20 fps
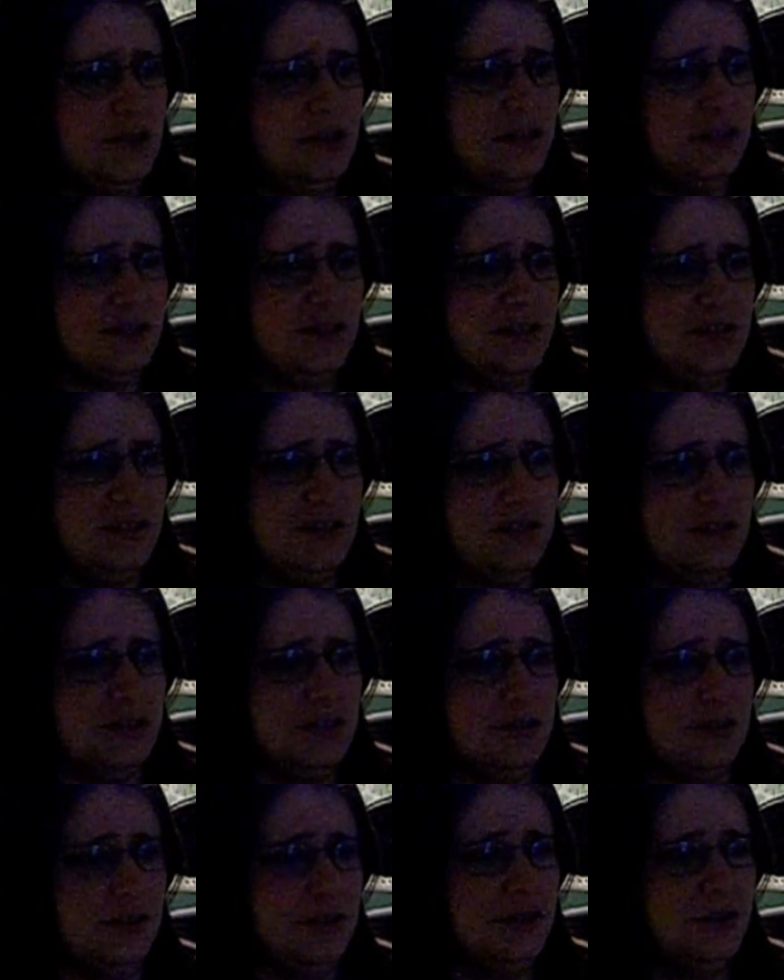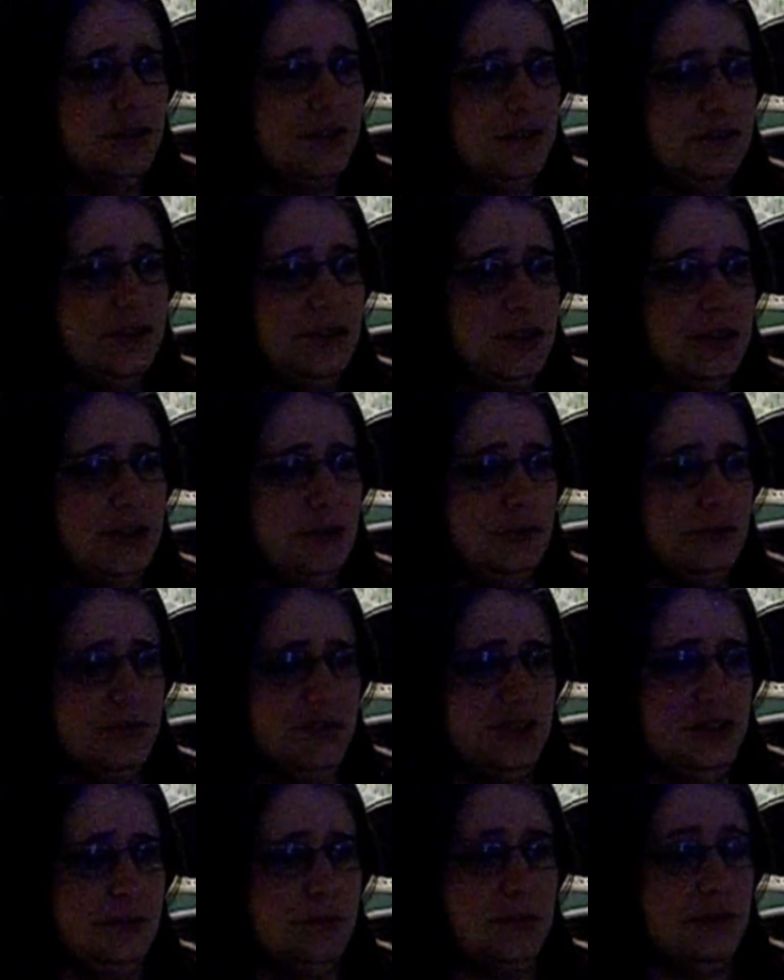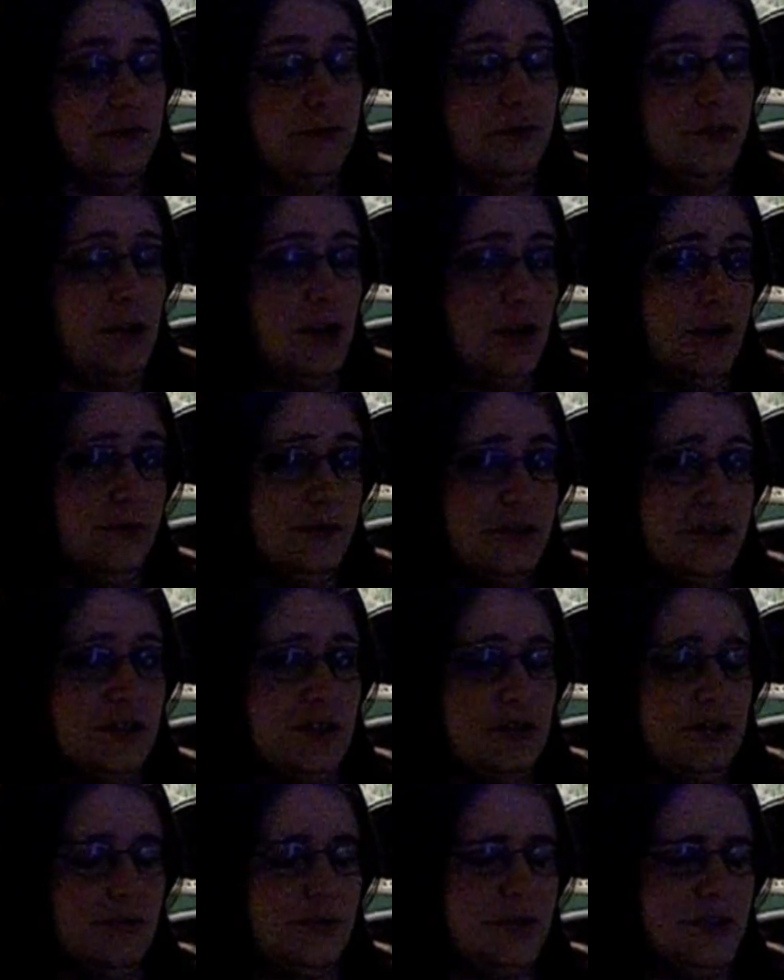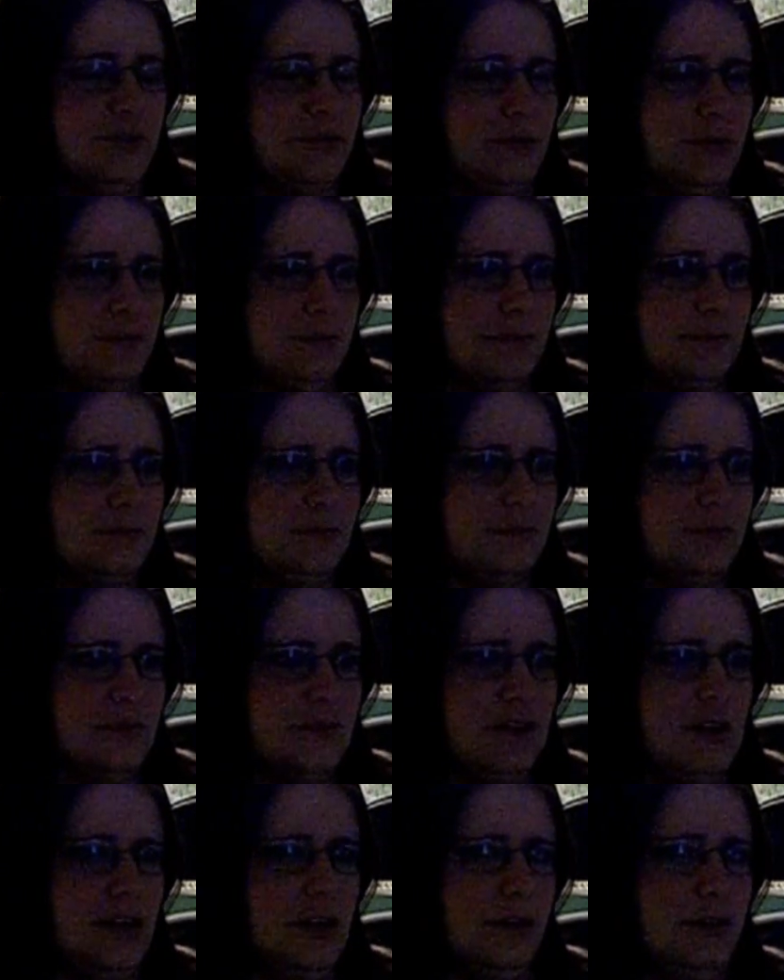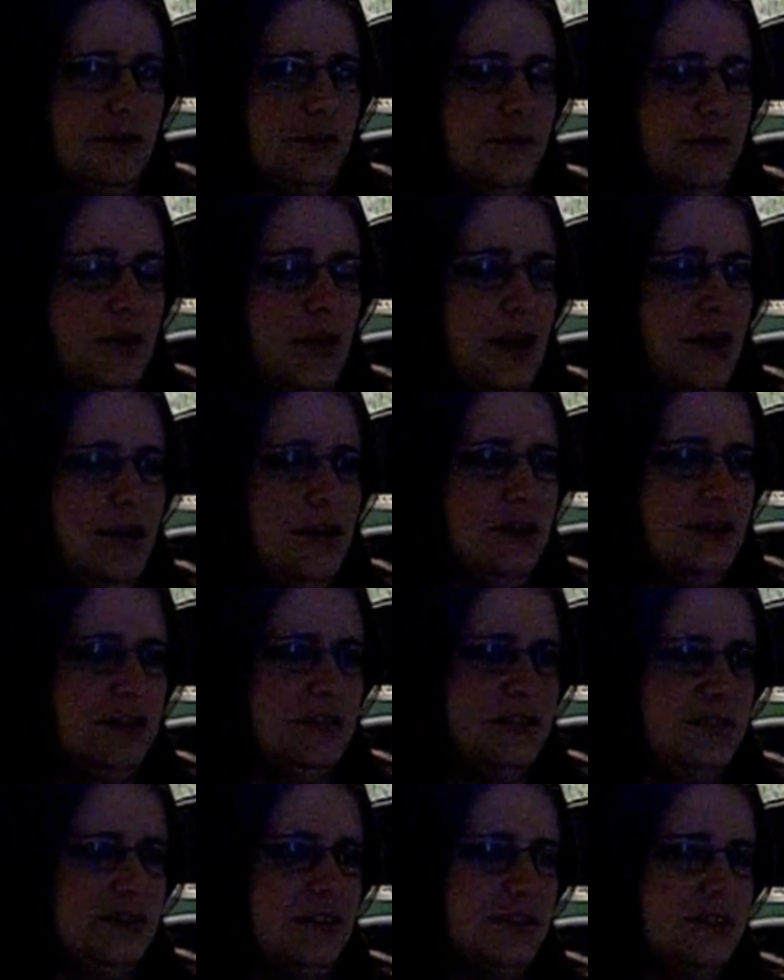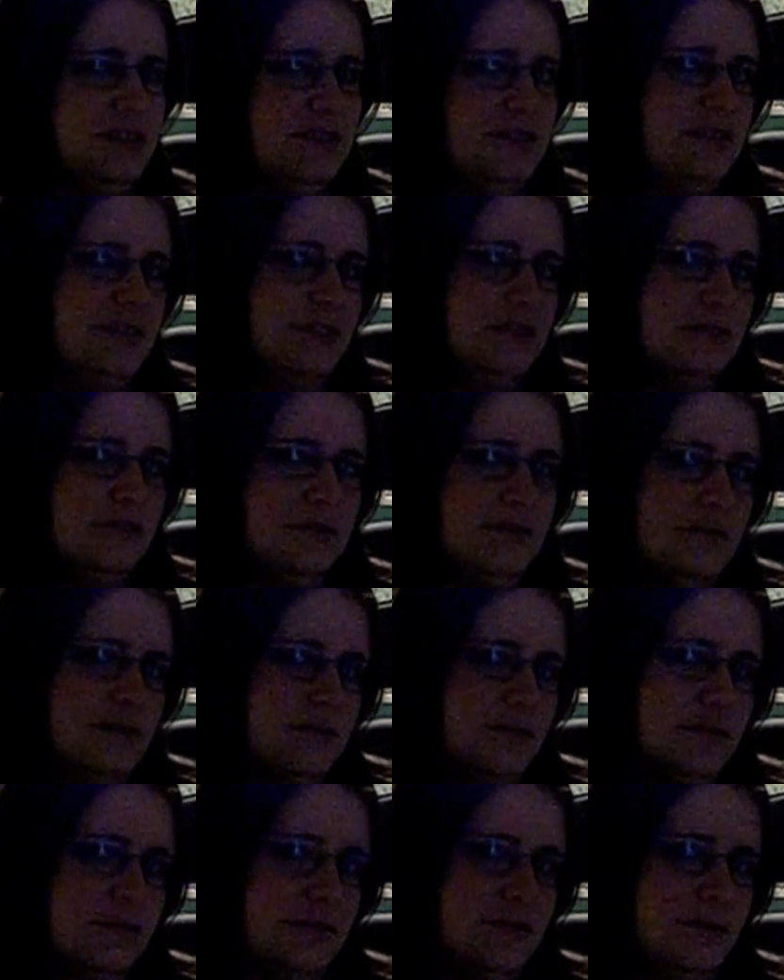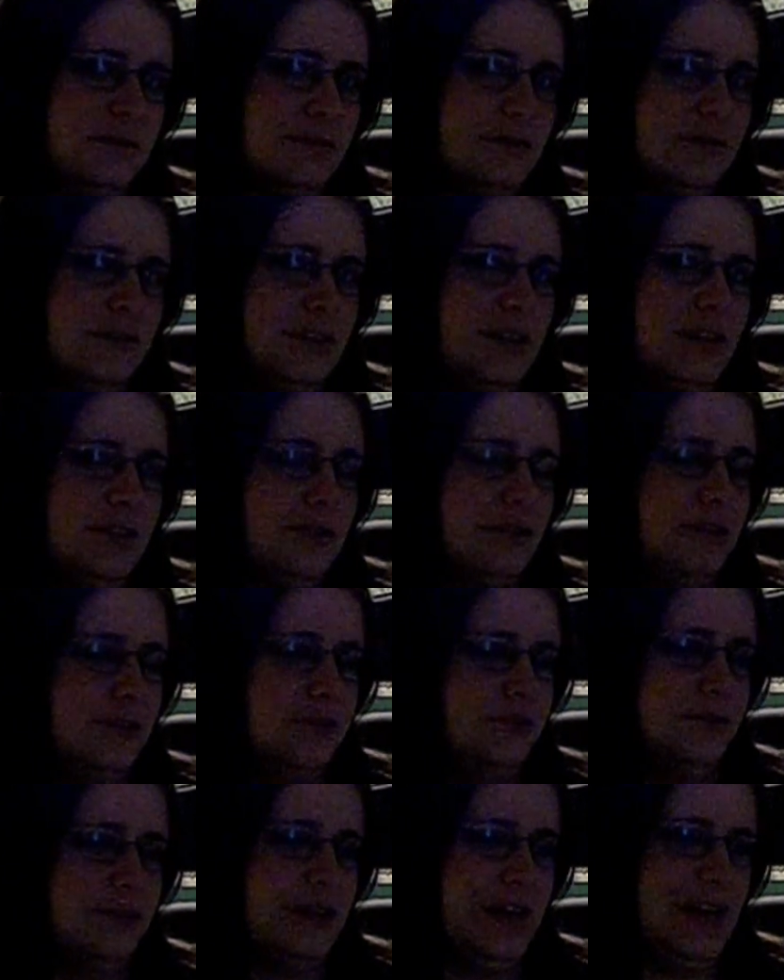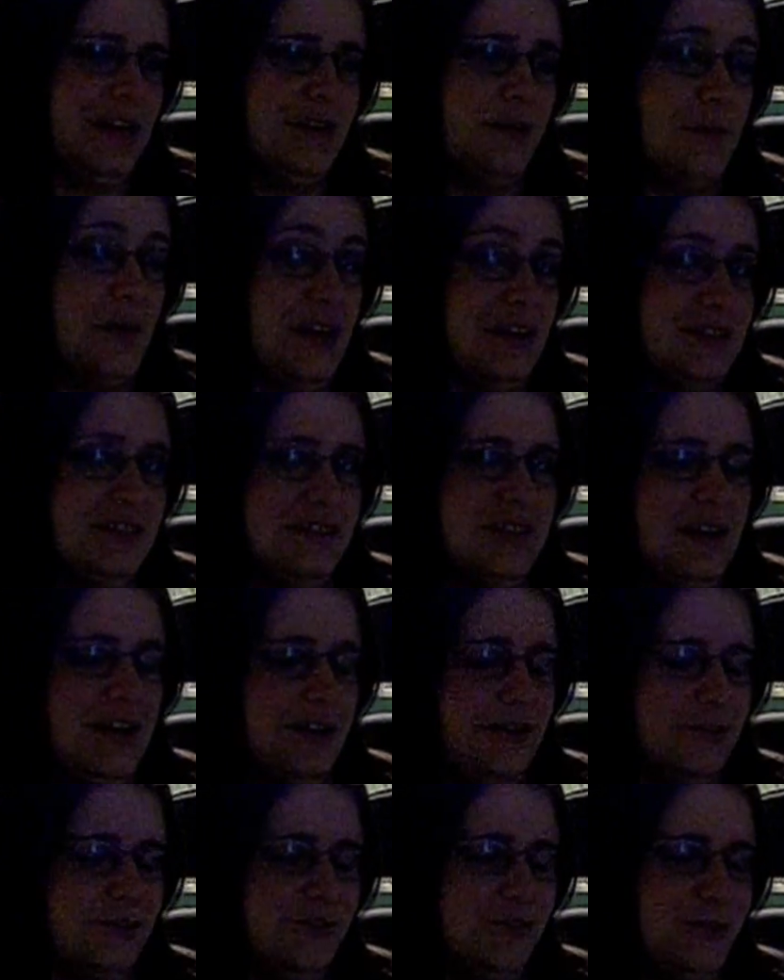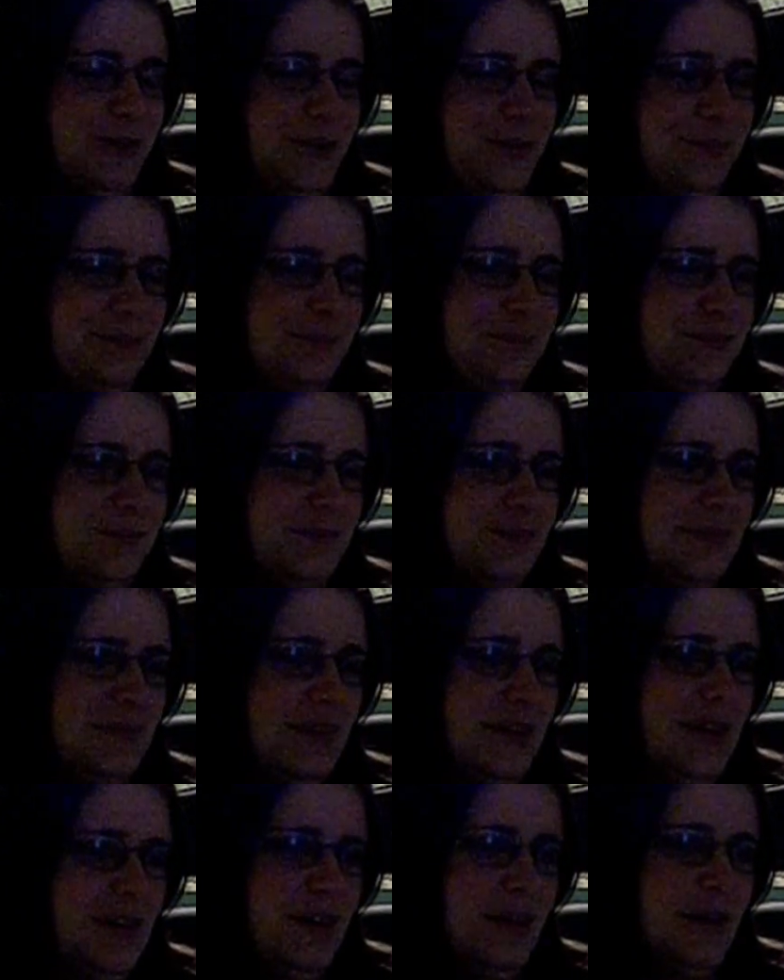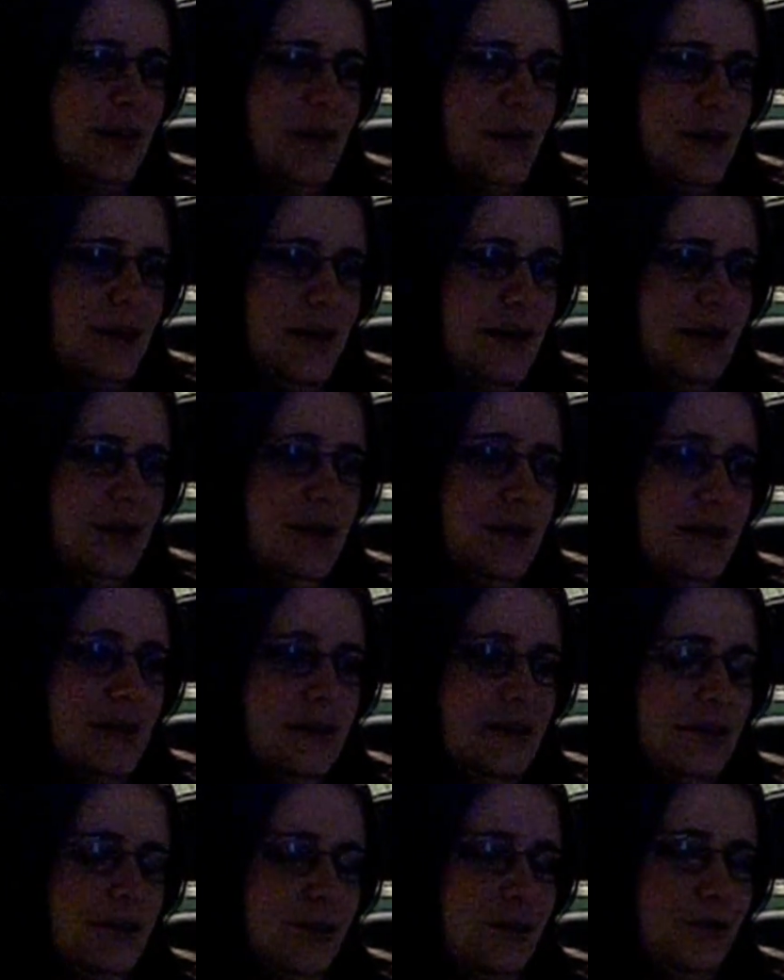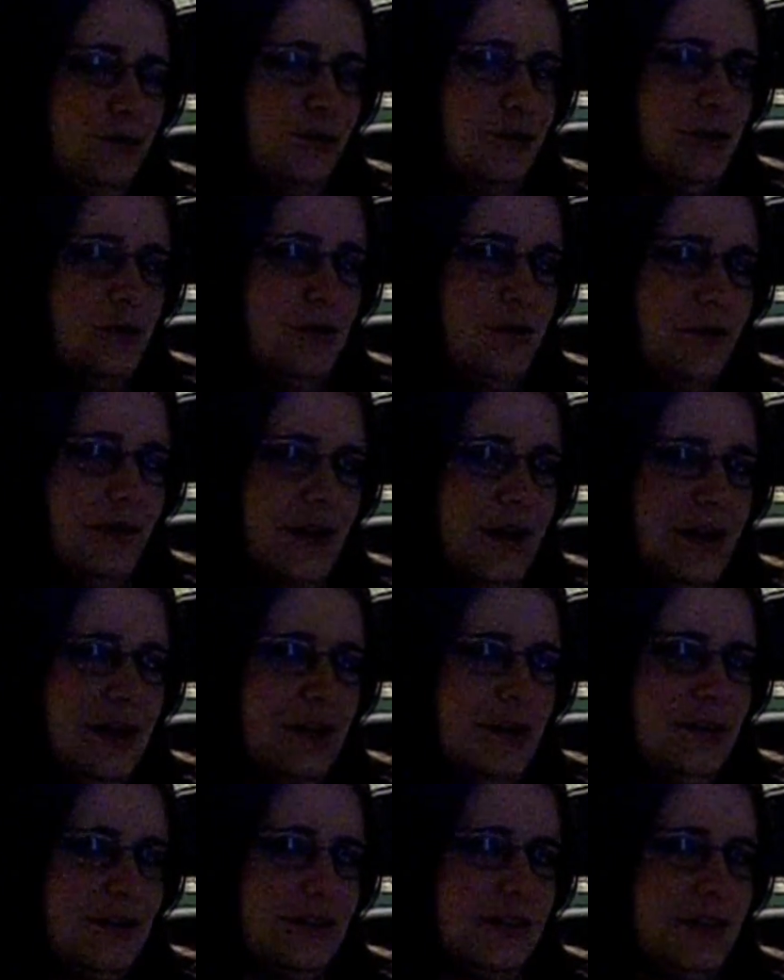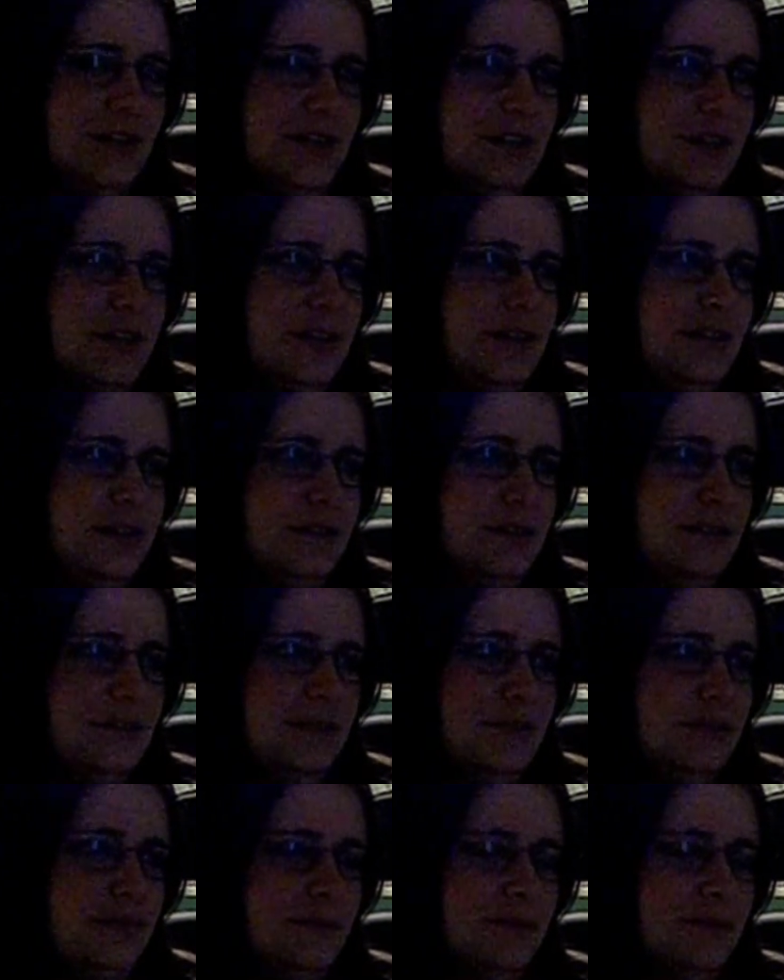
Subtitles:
let's see, a good cutesy one. Flife is a cutesy one, kind of. It's this neat little anime style to it. And you go around and